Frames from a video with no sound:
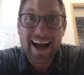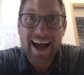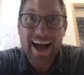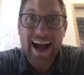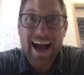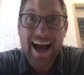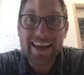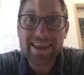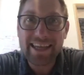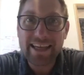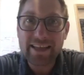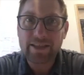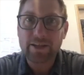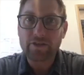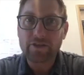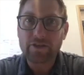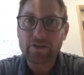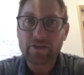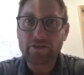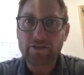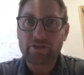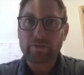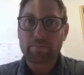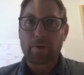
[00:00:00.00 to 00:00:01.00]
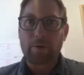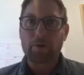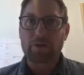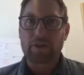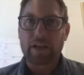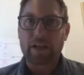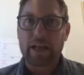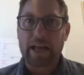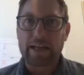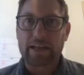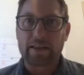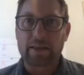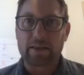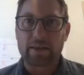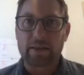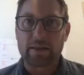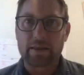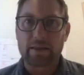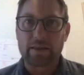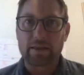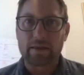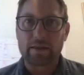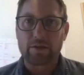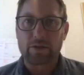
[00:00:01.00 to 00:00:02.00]
I think there's both like
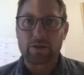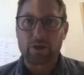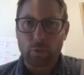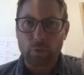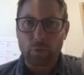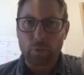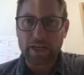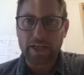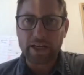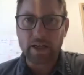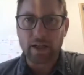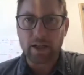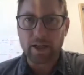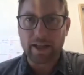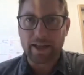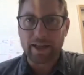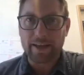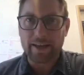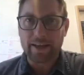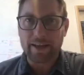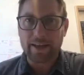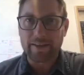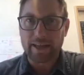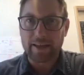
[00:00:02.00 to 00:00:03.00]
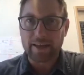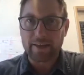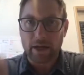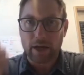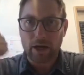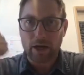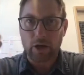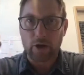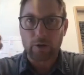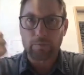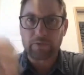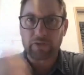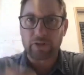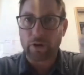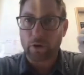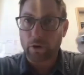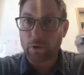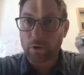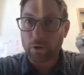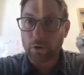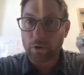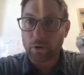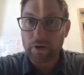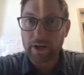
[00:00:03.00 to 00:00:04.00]
the real and then the hope. So the
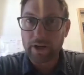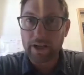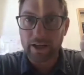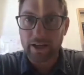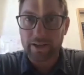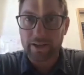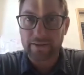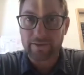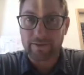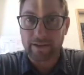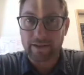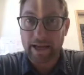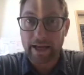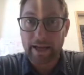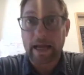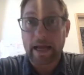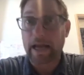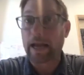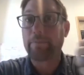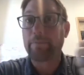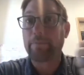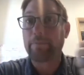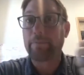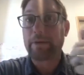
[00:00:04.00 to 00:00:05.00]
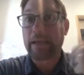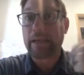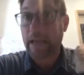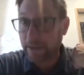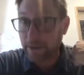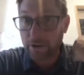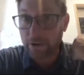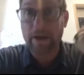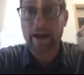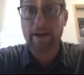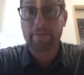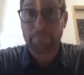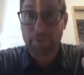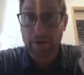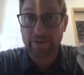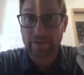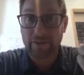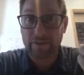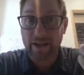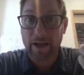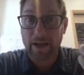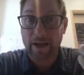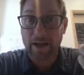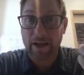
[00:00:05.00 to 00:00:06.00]
real is I do have
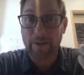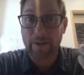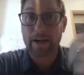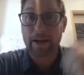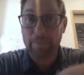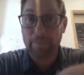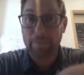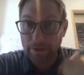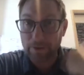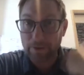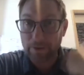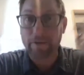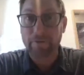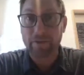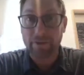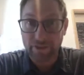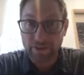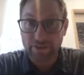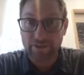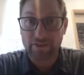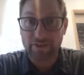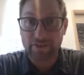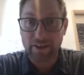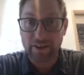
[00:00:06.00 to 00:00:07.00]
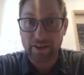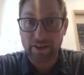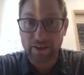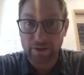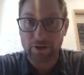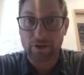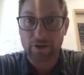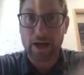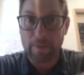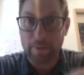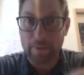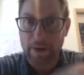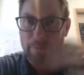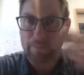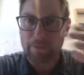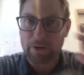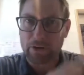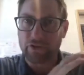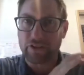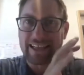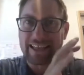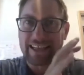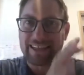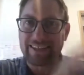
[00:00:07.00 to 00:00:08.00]
braces coming up. I do have a 16-year-old coming up.
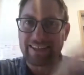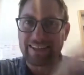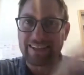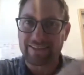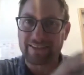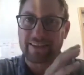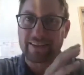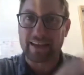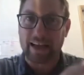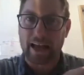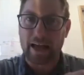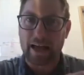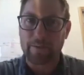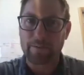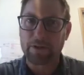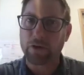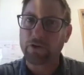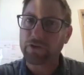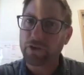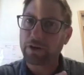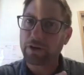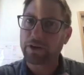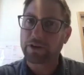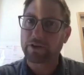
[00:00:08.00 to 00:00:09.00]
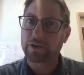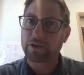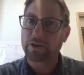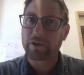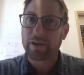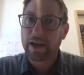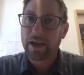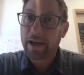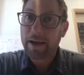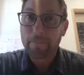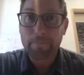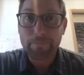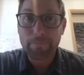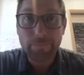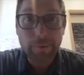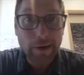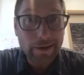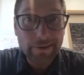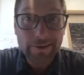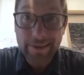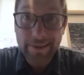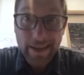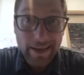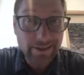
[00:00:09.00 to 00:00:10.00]
There's these, and those
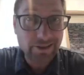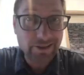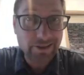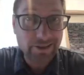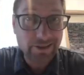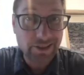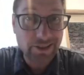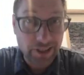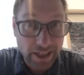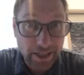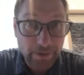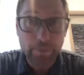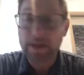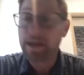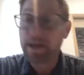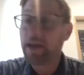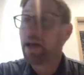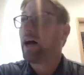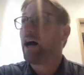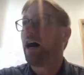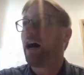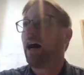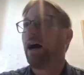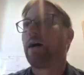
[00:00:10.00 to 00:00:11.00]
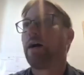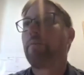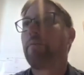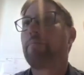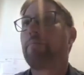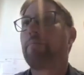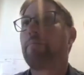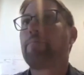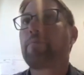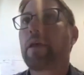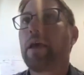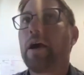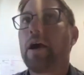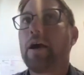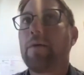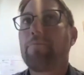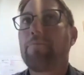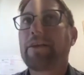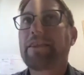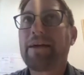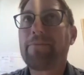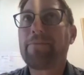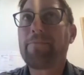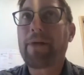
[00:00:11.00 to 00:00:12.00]
braces ain't cheap.
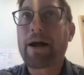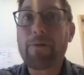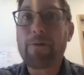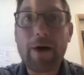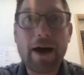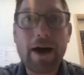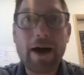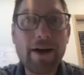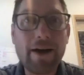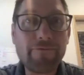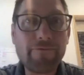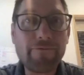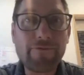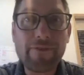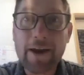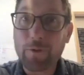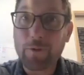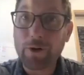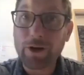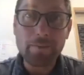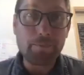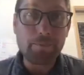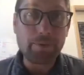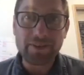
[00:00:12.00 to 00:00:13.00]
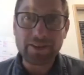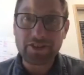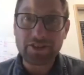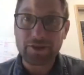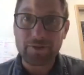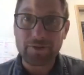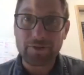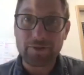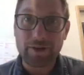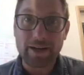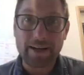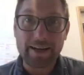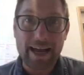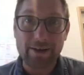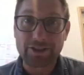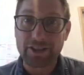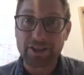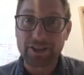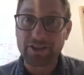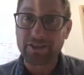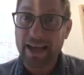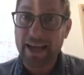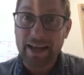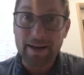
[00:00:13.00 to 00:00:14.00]
But then my wife and I, we're in a position right now.
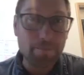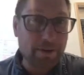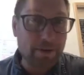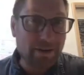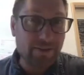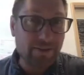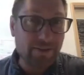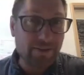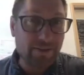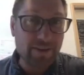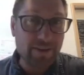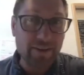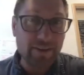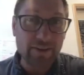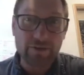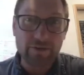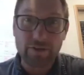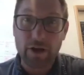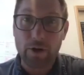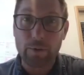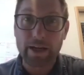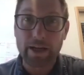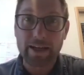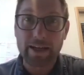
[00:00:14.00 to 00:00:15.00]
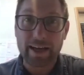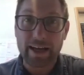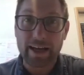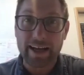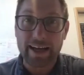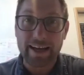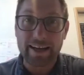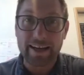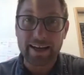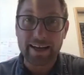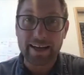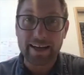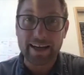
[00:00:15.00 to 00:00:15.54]
She's got a business going, and